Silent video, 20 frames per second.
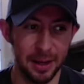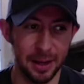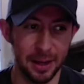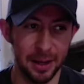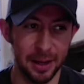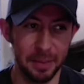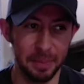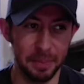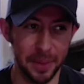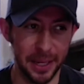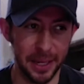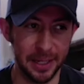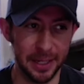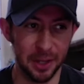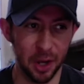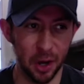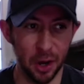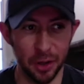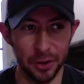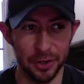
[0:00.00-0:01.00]
it makes
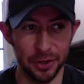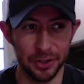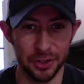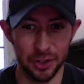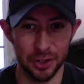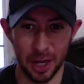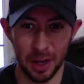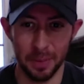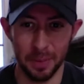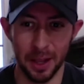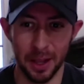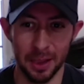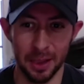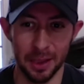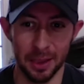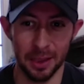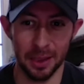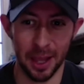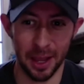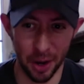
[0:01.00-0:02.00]
others' job a
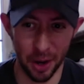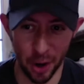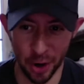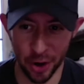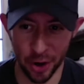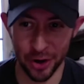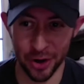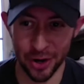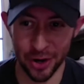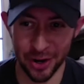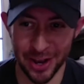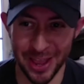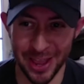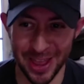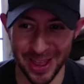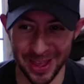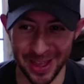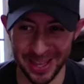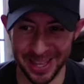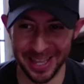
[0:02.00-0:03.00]
lot harder
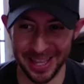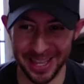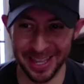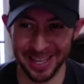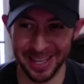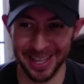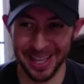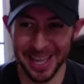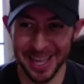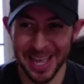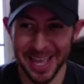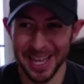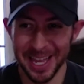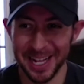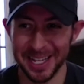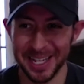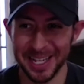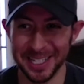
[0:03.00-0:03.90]
because